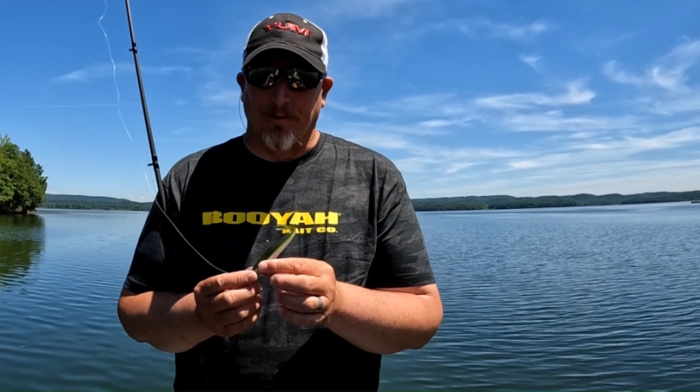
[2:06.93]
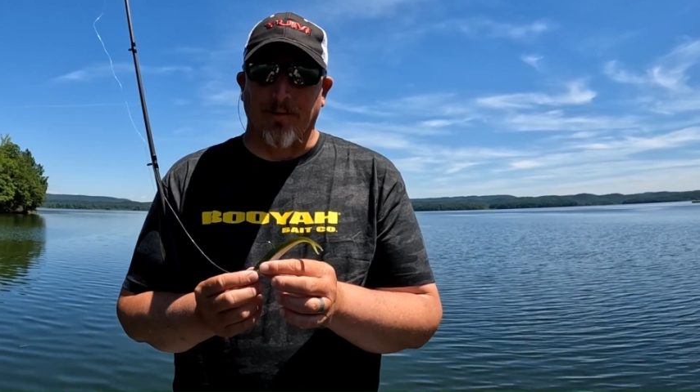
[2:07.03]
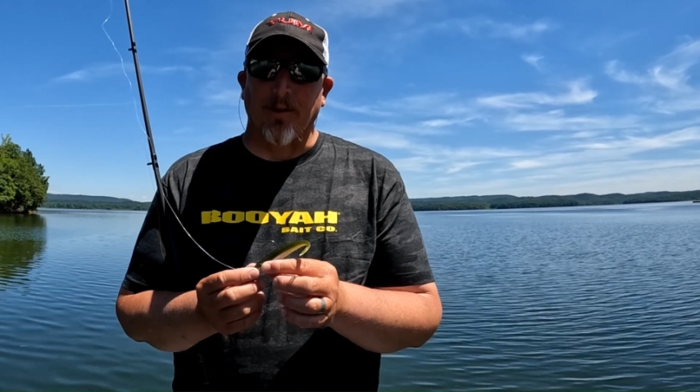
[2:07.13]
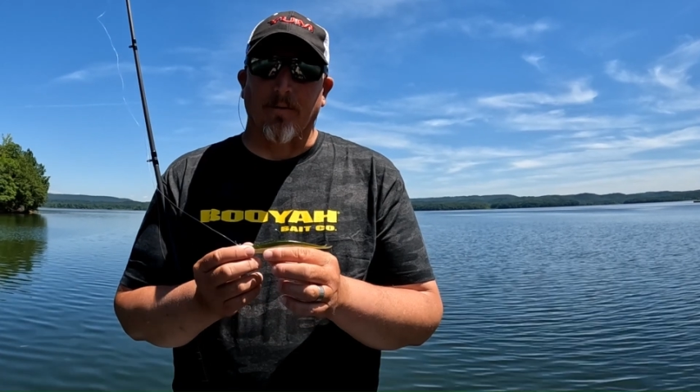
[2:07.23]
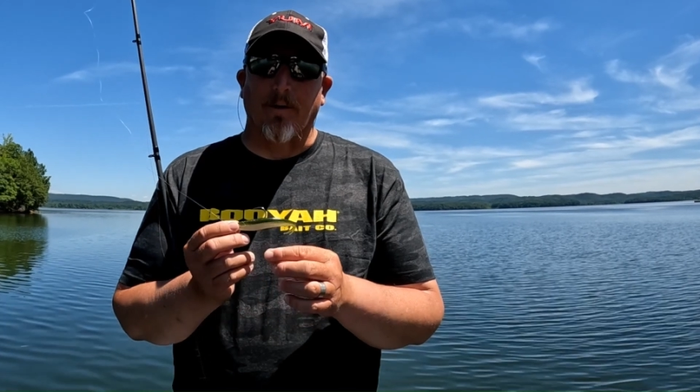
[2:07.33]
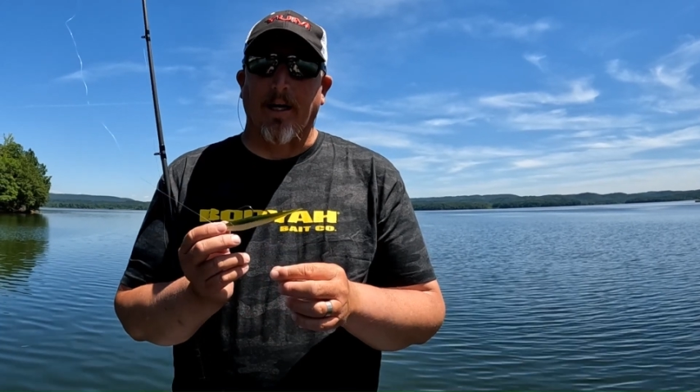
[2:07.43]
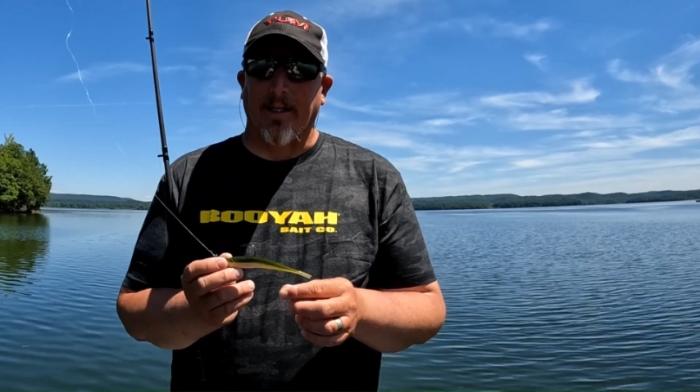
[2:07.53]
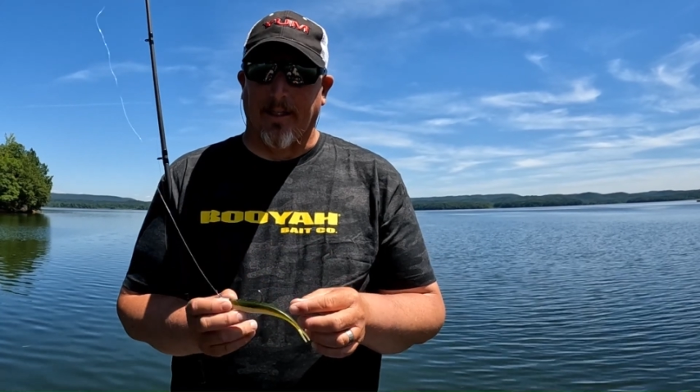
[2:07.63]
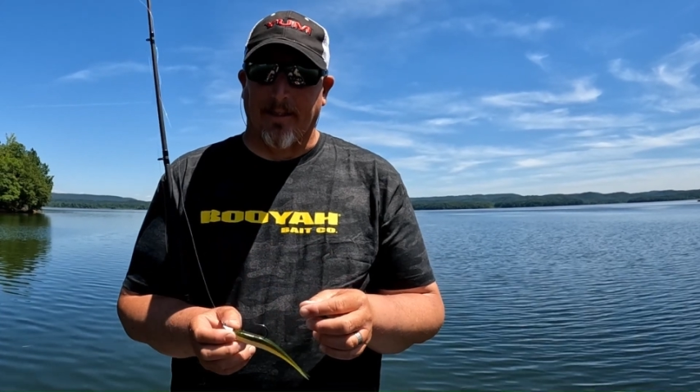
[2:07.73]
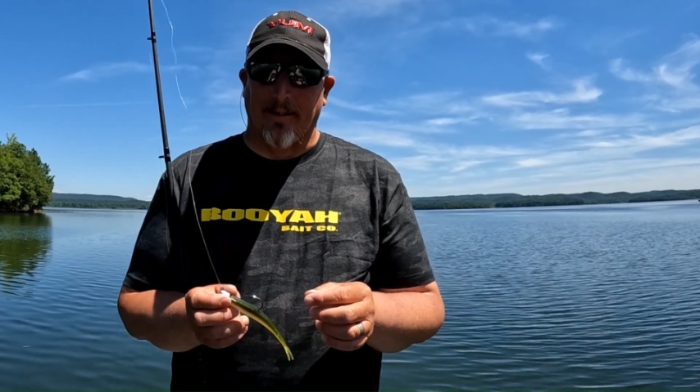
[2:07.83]
It's real
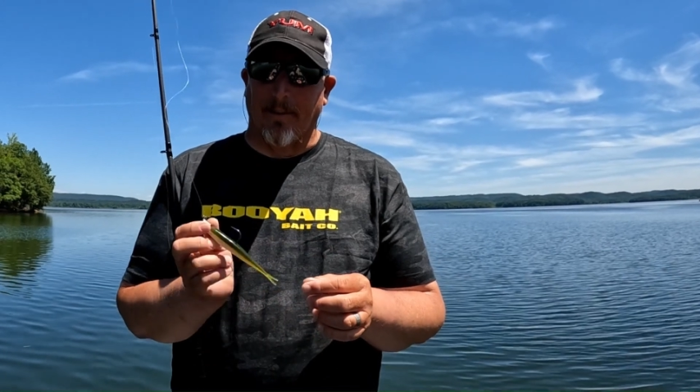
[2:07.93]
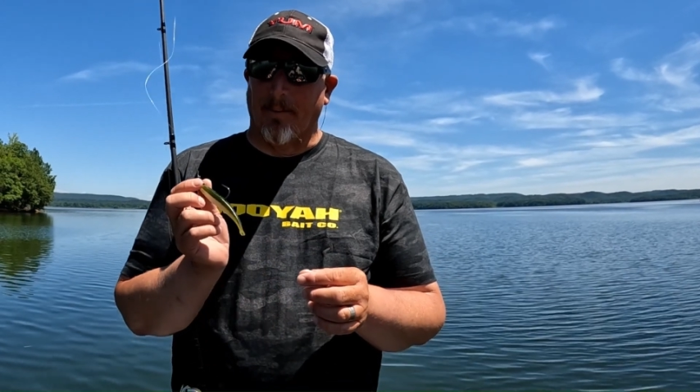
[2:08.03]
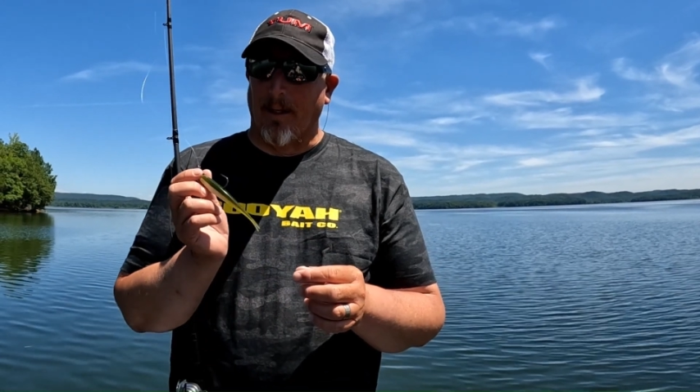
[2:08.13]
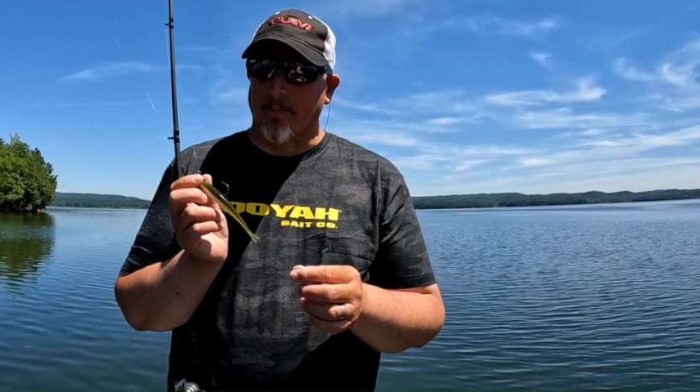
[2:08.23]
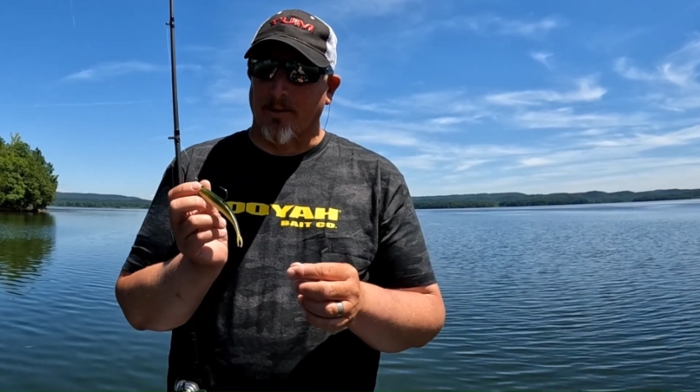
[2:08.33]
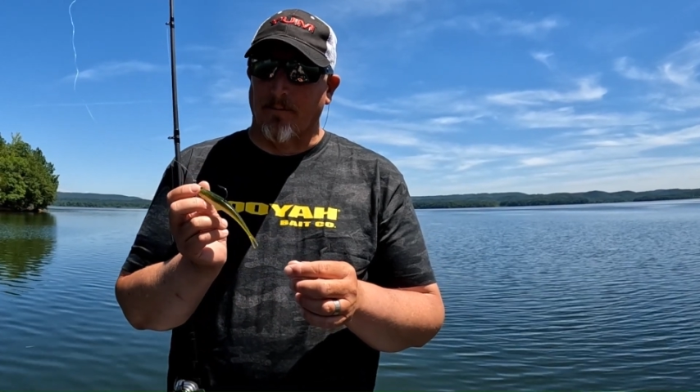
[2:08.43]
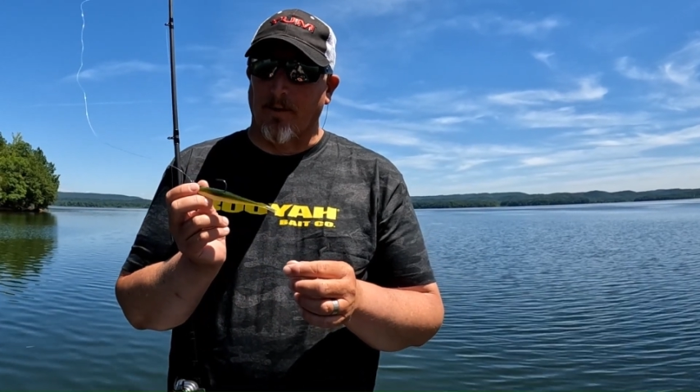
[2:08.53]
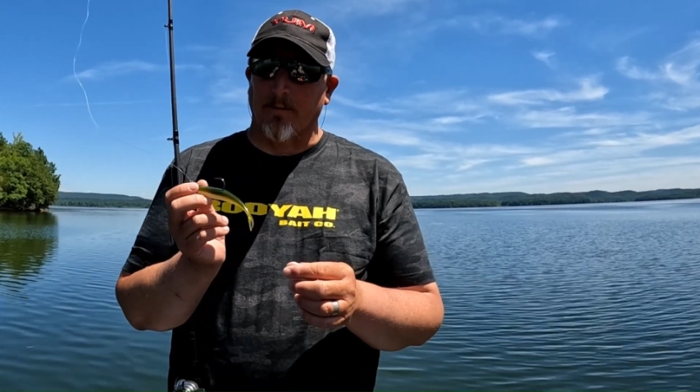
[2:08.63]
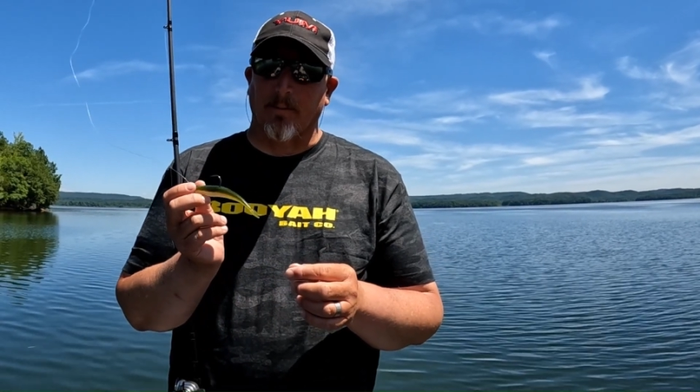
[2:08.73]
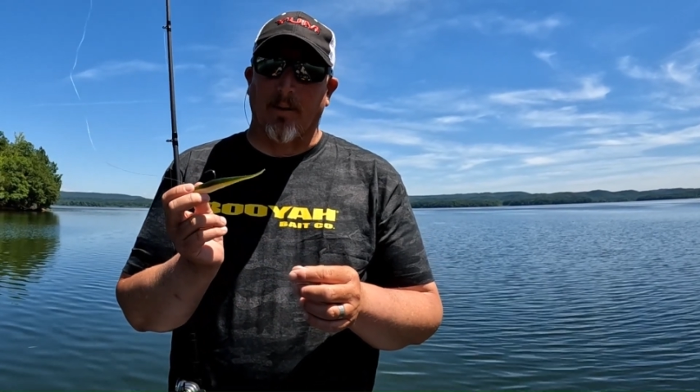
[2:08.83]
erratic, and then it pops up
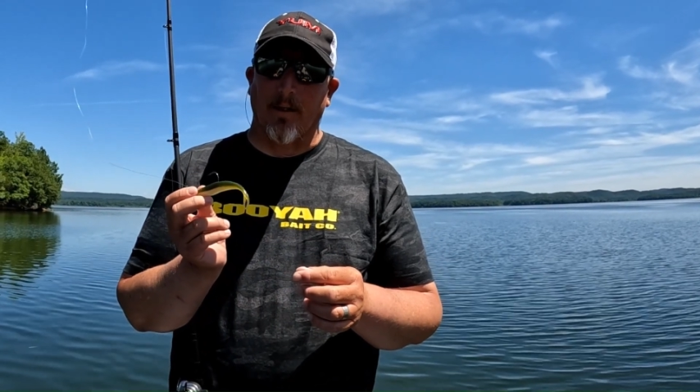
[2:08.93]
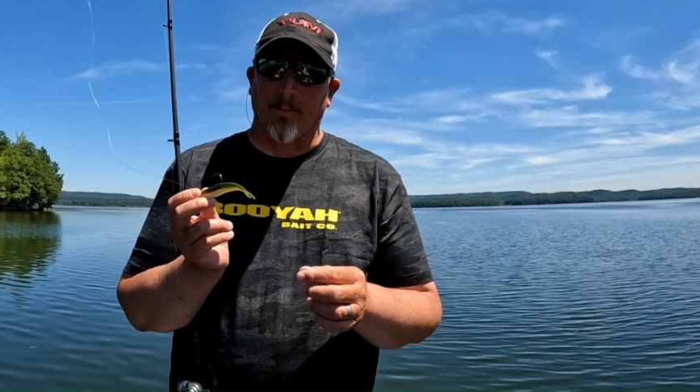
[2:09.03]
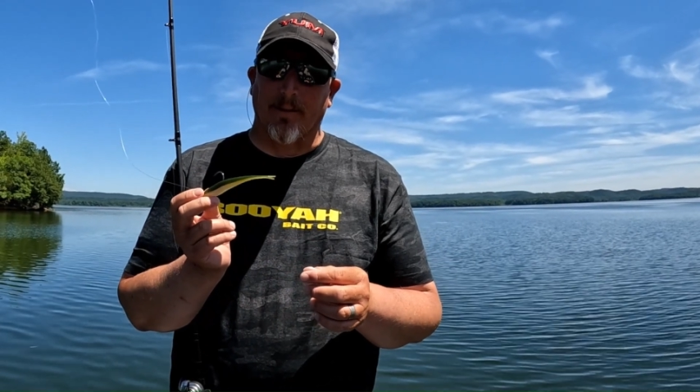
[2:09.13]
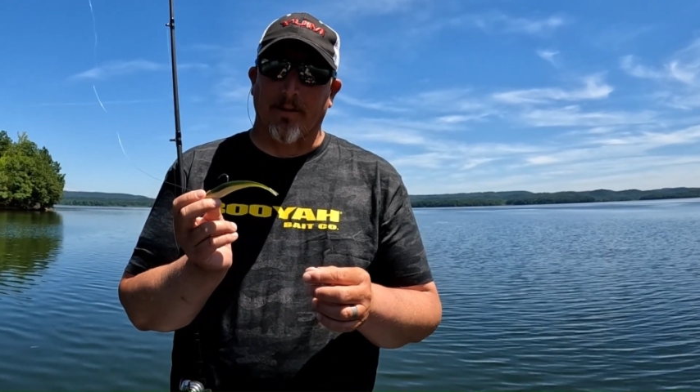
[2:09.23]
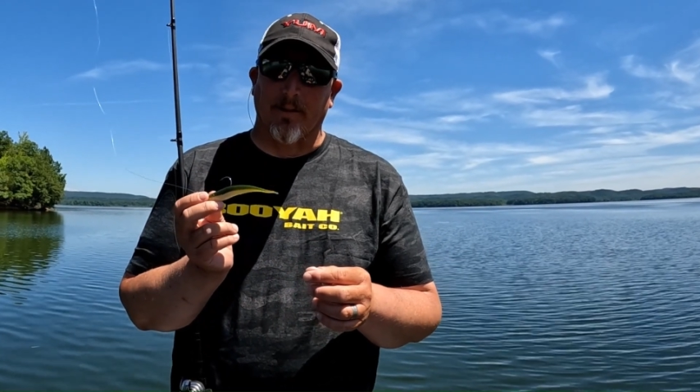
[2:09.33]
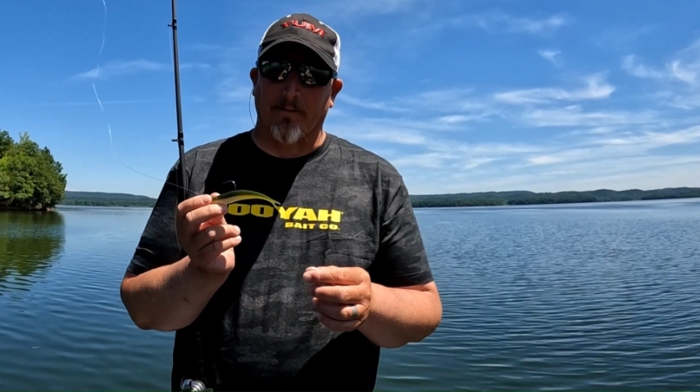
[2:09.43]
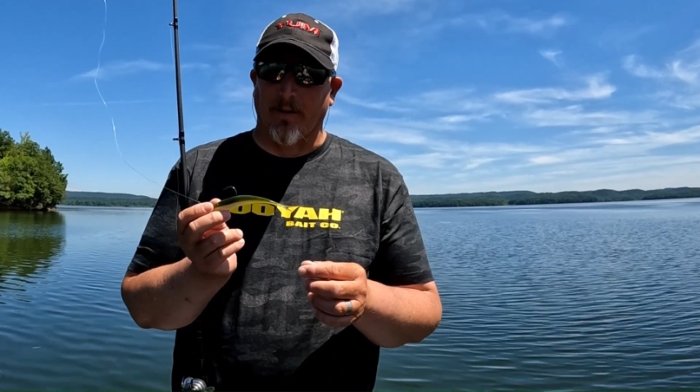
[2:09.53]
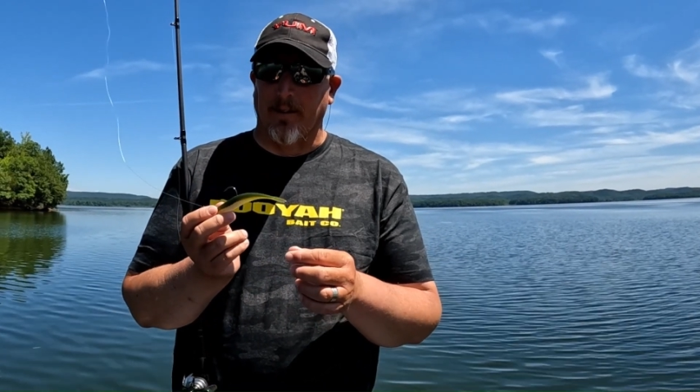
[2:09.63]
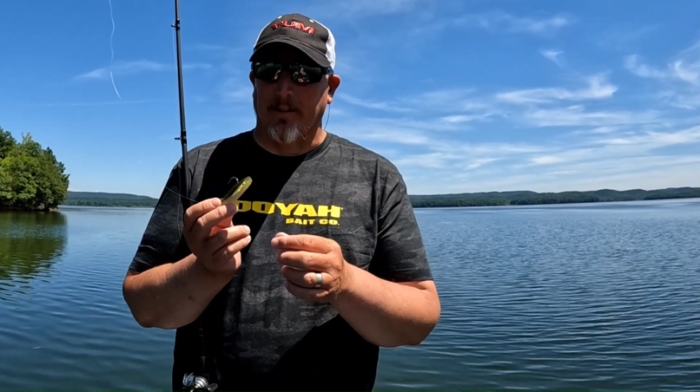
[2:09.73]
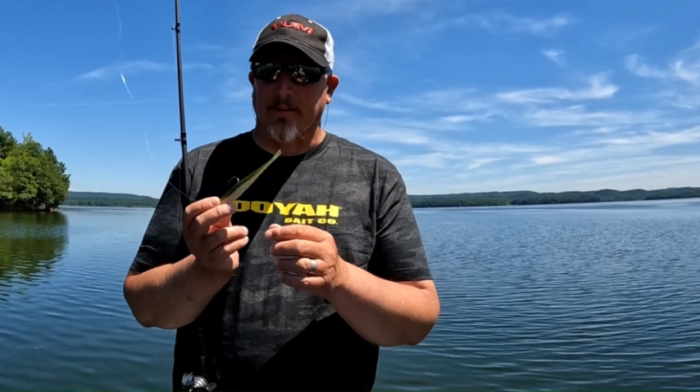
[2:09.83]
off the bottom into their
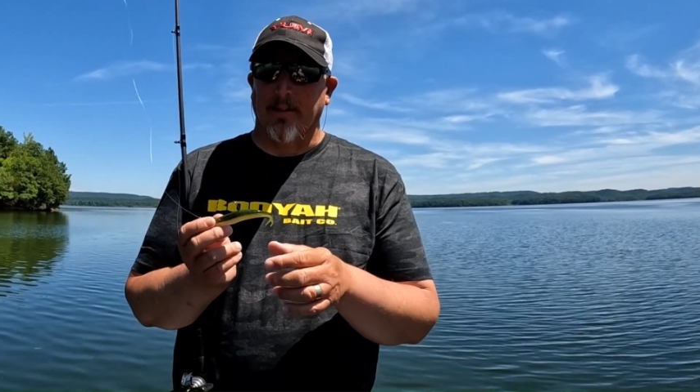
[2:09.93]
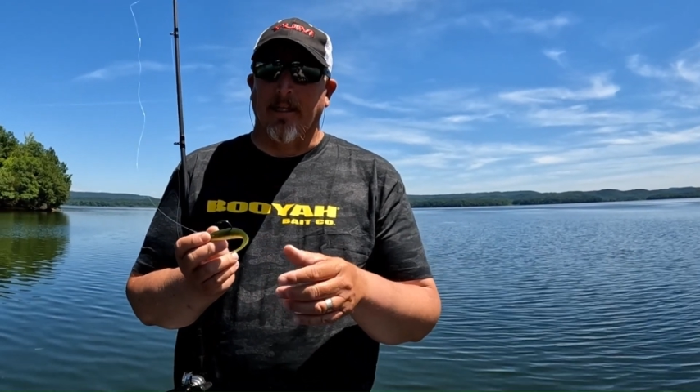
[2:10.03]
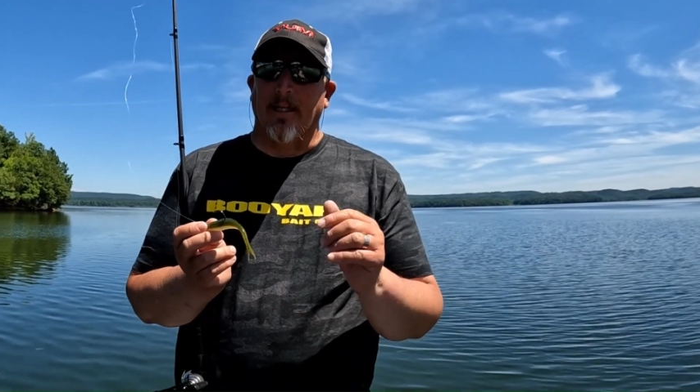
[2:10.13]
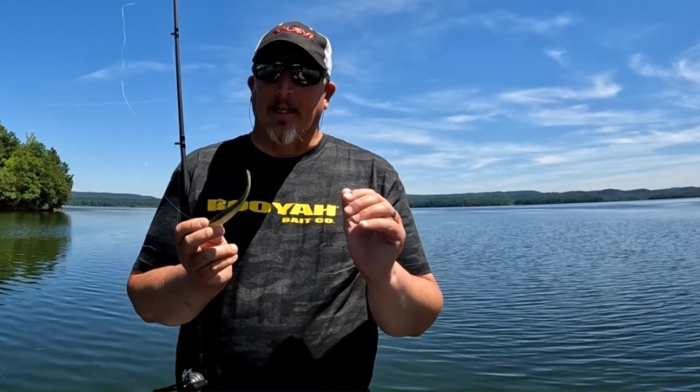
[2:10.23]
face,